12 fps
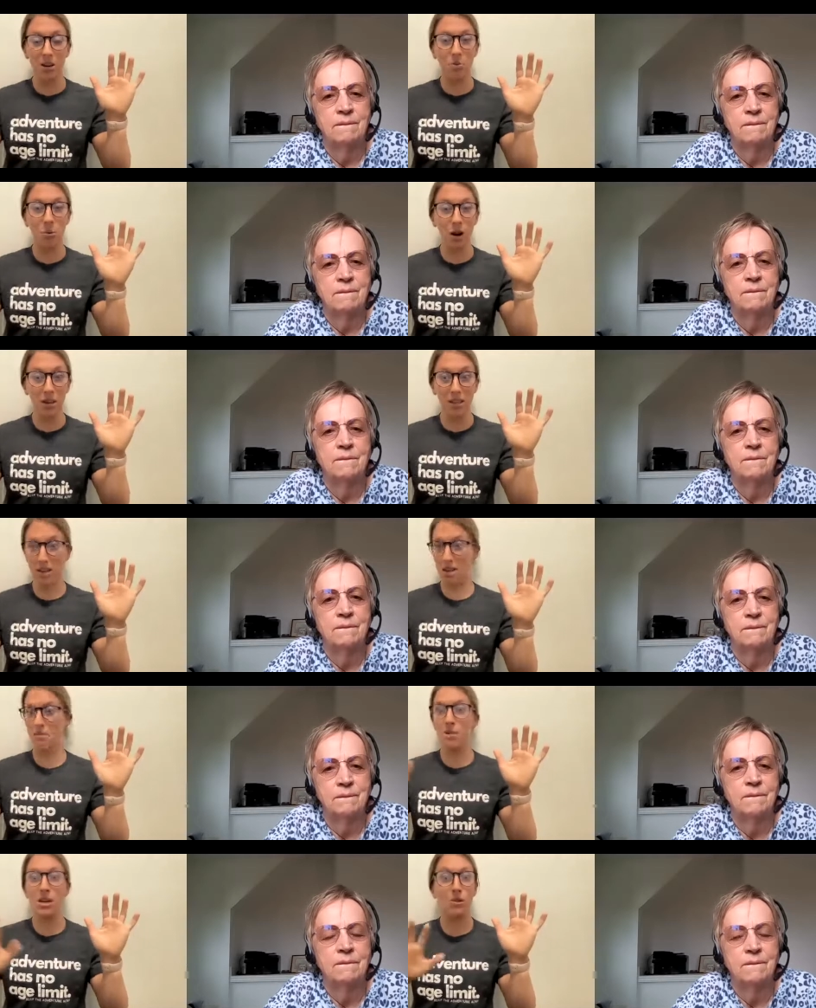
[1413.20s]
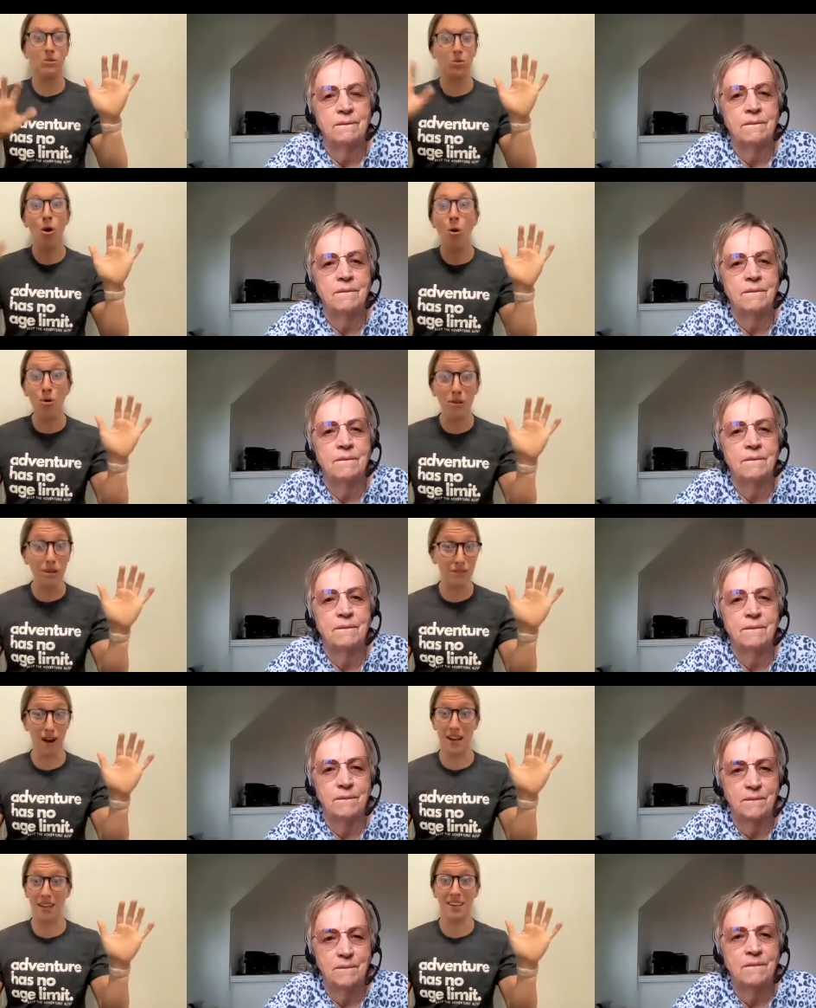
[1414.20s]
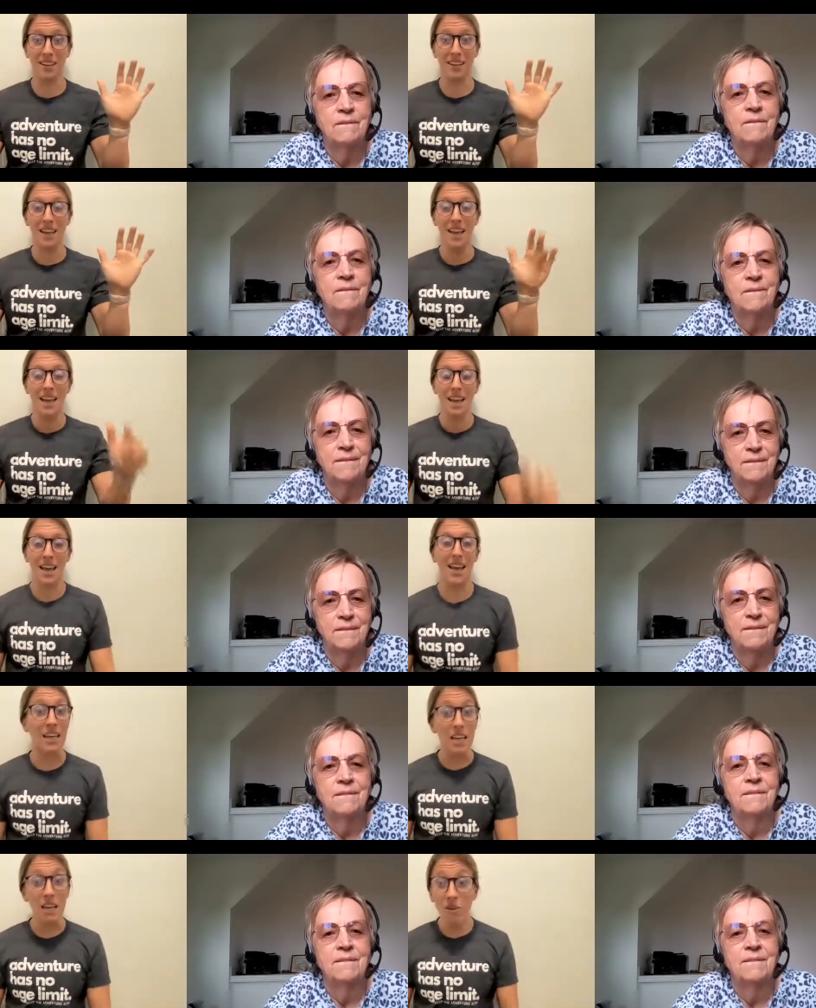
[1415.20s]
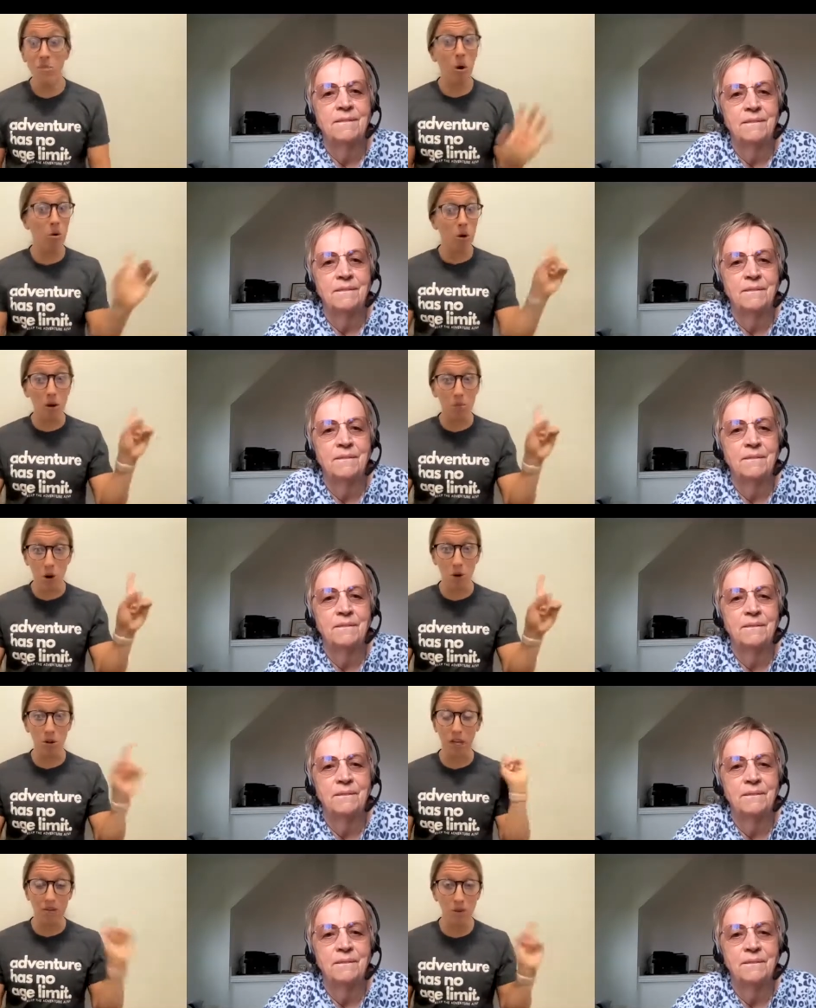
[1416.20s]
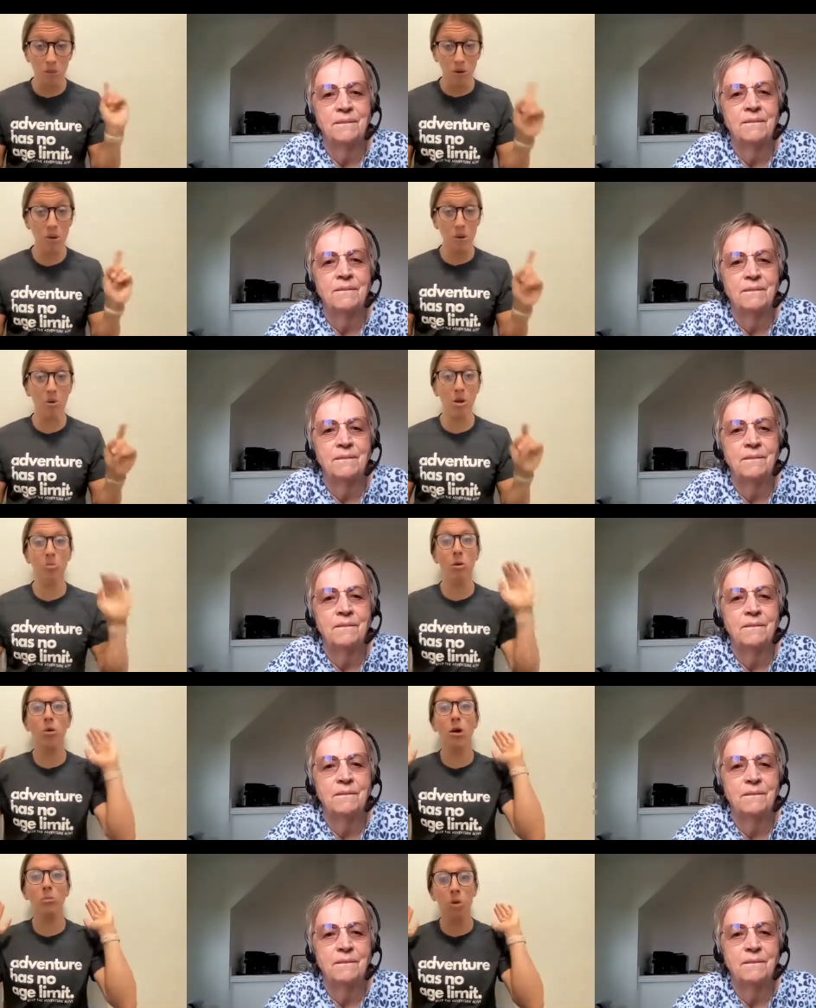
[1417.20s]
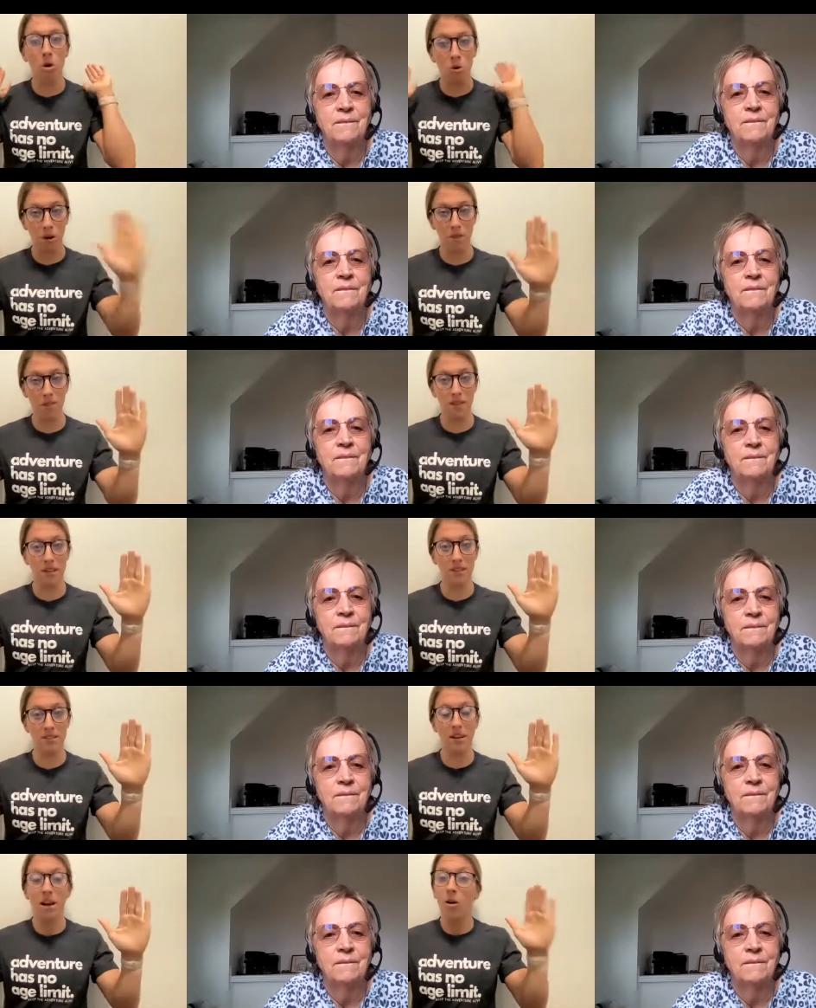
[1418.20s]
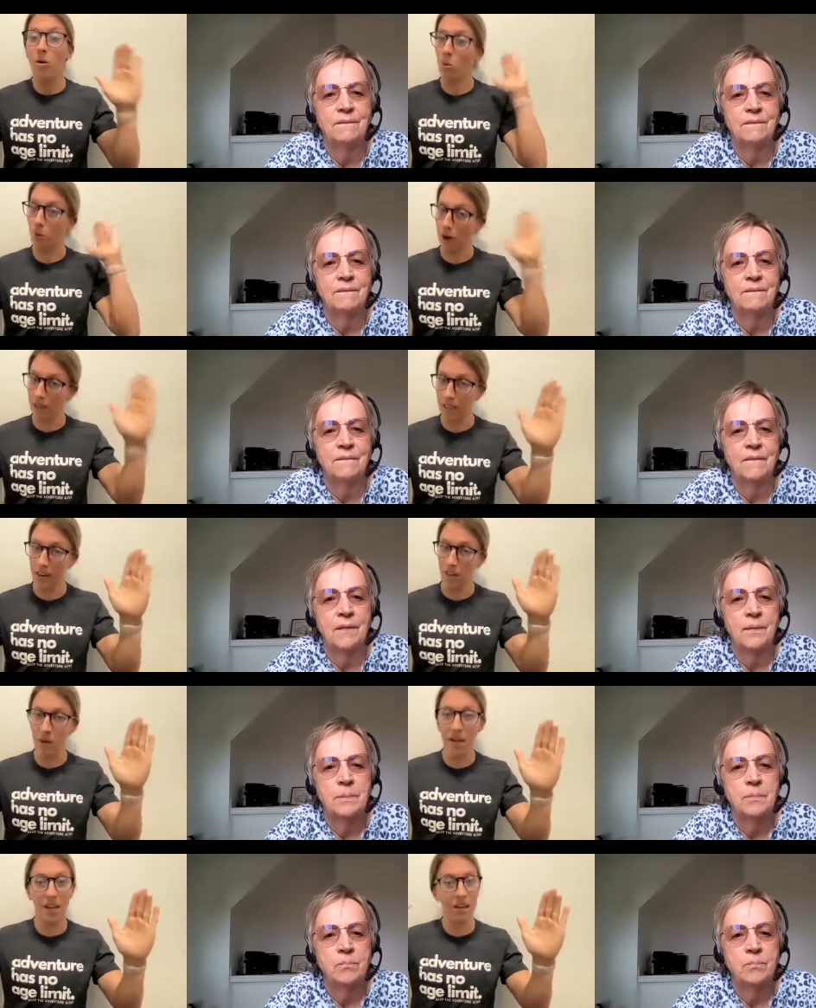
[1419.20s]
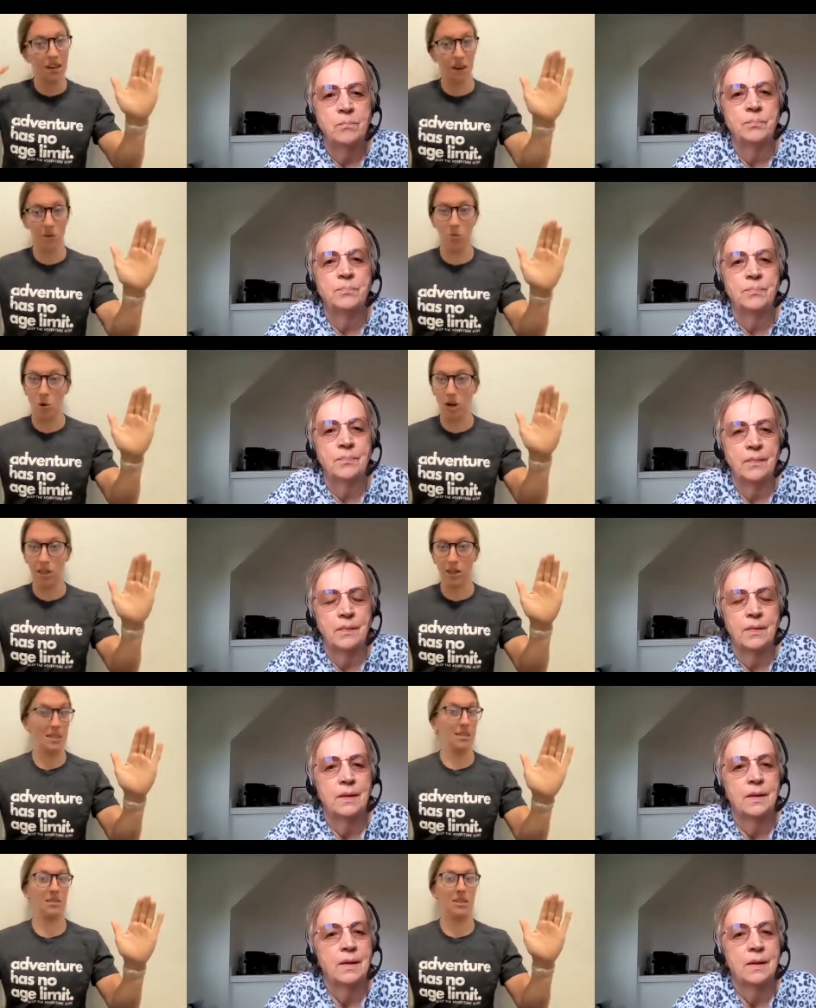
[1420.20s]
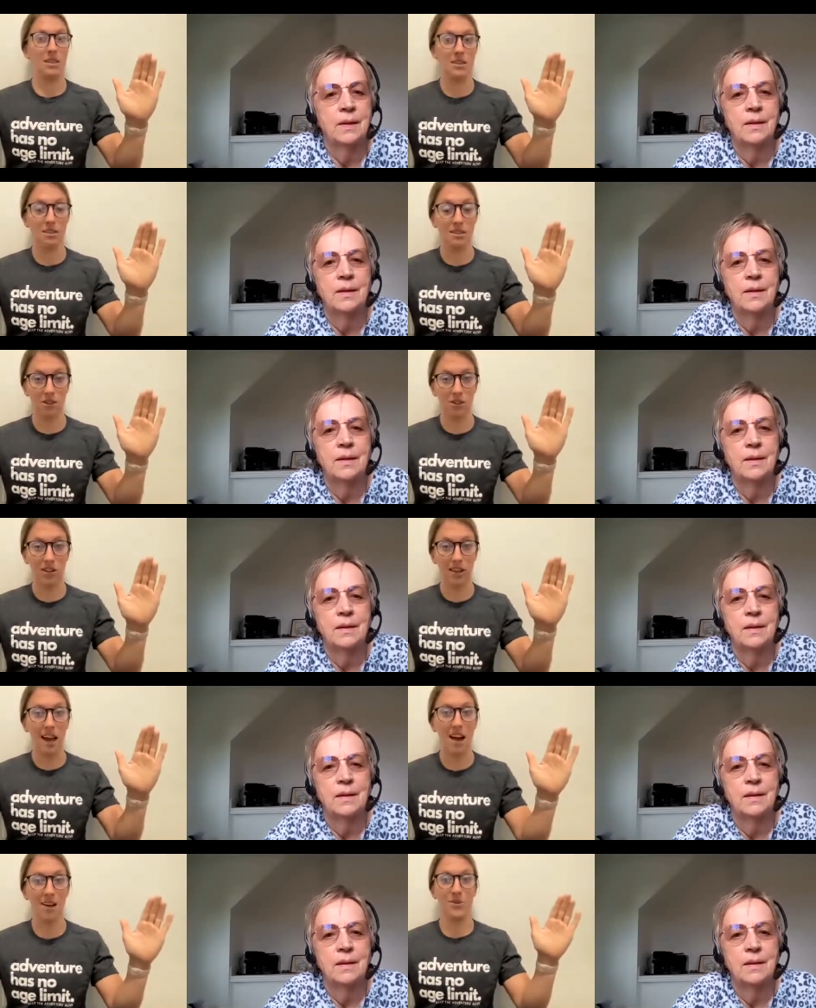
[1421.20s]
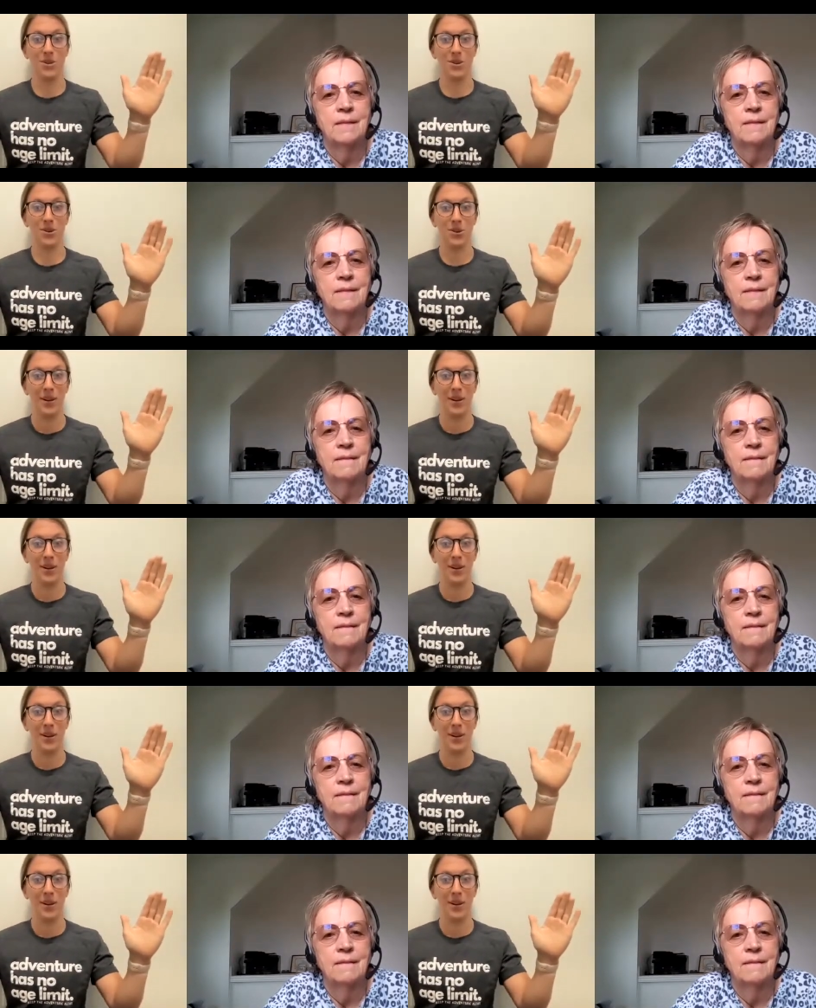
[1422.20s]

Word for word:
Speaker 1: and one can be totally fine and even bone on bone even when people are bone on bone these one can have pain and one doesn't necessarily have to